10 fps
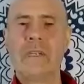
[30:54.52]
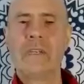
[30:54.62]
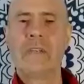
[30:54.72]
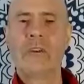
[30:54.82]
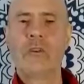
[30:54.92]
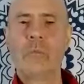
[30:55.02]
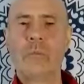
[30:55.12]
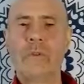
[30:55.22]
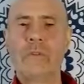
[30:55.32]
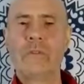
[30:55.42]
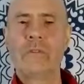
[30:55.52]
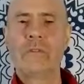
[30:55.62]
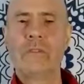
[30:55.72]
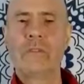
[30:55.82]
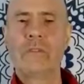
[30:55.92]
It
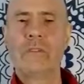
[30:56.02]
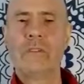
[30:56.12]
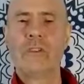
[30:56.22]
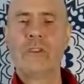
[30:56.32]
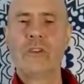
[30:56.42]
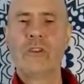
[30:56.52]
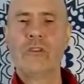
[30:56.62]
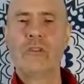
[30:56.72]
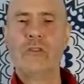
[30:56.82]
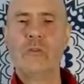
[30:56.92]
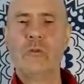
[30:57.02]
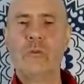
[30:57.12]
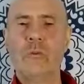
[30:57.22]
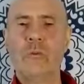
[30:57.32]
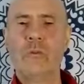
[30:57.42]
opens a
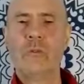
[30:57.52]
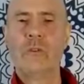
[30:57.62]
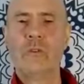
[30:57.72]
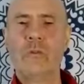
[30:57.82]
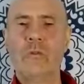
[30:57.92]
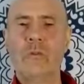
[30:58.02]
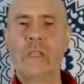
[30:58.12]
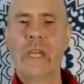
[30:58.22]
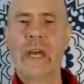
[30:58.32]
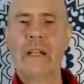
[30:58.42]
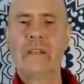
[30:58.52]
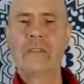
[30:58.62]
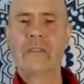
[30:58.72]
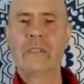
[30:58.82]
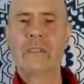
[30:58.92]
new
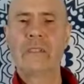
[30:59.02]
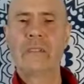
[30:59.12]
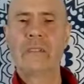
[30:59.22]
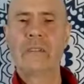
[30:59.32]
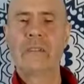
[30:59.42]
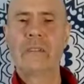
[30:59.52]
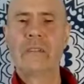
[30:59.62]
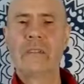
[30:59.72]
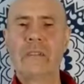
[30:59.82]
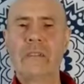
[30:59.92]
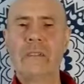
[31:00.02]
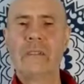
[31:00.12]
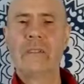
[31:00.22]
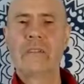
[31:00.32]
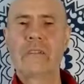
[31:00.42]
reality.
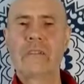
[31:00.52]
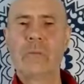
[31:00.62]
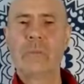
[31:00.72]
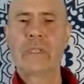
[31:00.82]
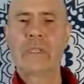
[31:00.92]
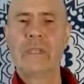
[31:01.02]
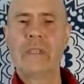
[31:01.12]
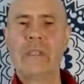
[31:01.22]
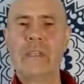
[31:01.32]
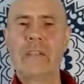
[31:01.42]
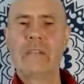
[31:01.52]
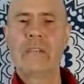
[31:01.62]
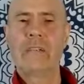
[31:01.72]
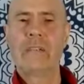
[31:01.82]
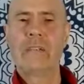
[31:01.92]
It's the beginning
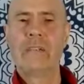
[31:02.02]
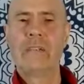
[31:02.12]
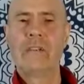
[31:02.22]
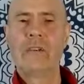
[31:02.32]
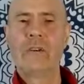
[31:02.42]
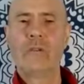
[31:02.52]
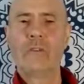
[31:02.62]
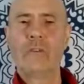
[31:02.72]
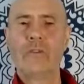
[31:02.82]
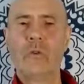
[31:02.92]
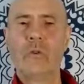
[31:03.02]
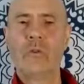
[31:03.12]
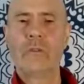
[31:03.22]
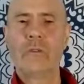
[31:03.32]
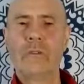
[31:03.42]
of a
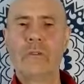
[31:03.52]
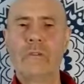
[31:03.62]
dawn,